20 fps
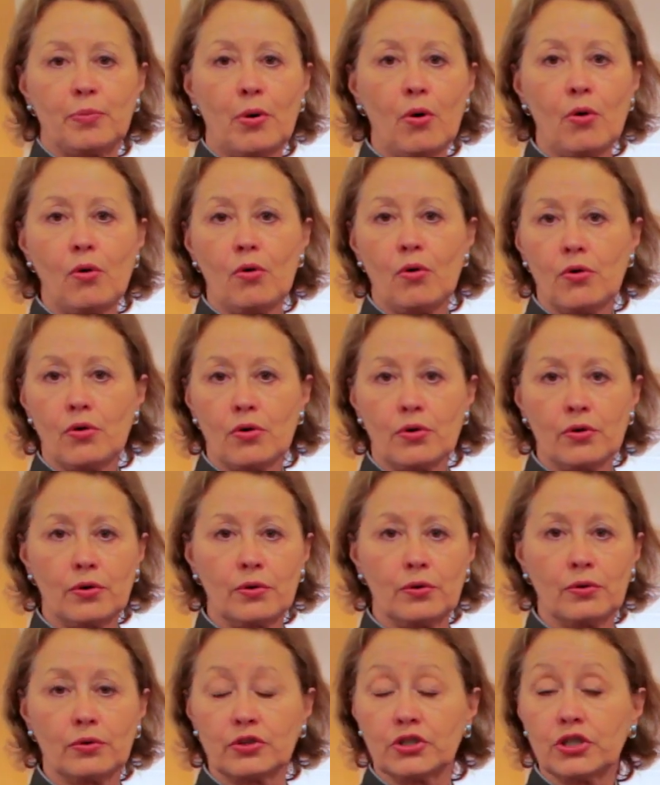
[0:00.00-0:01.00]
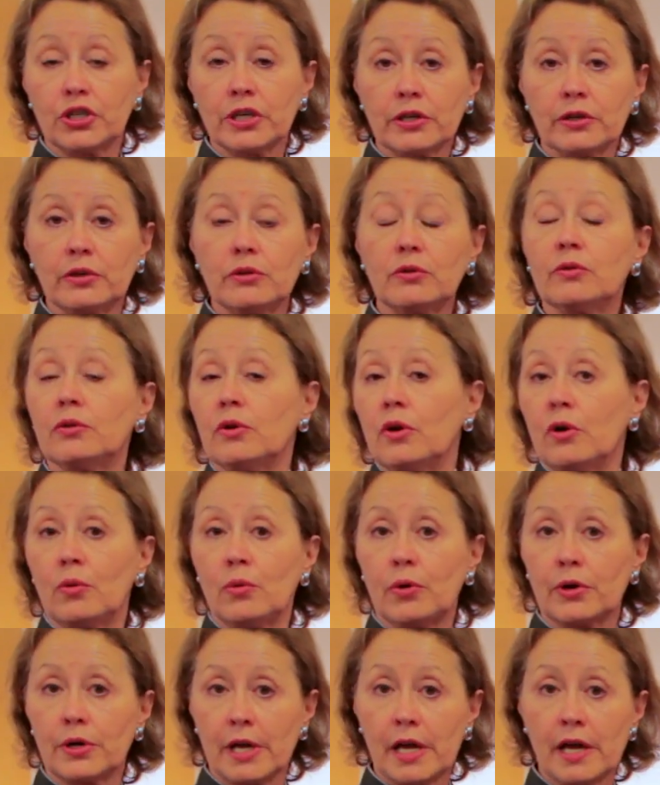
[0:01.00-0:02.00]
pork or chicken,
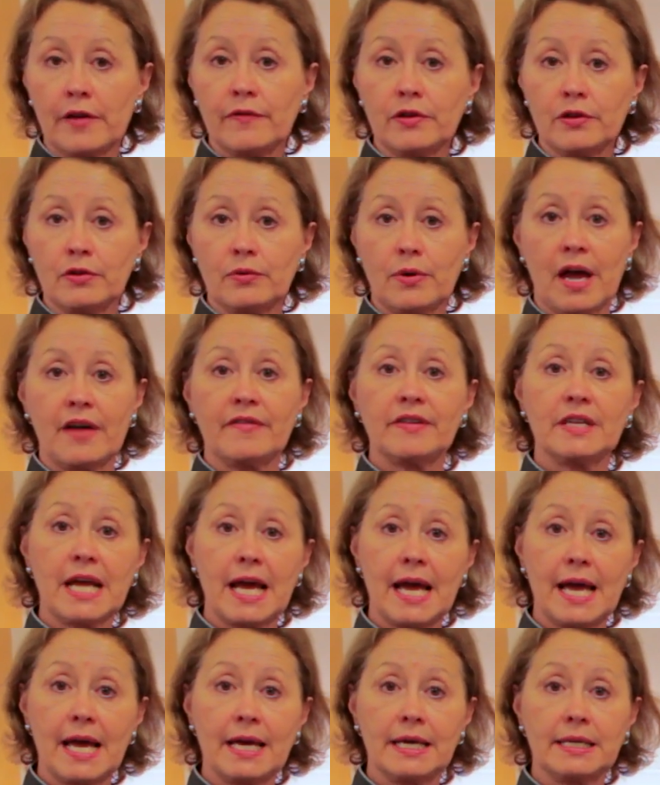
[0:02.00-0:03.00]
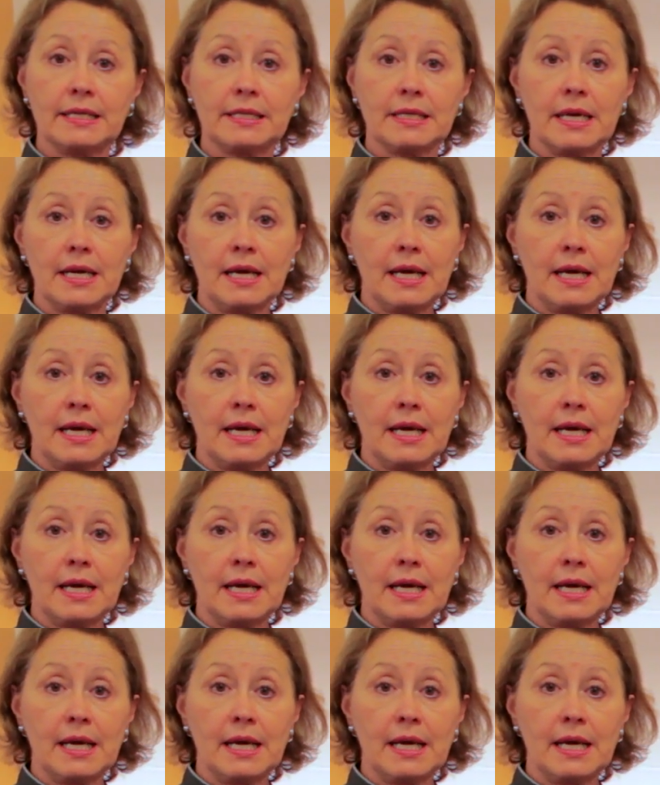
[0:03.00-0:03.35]
whatever you have at hand,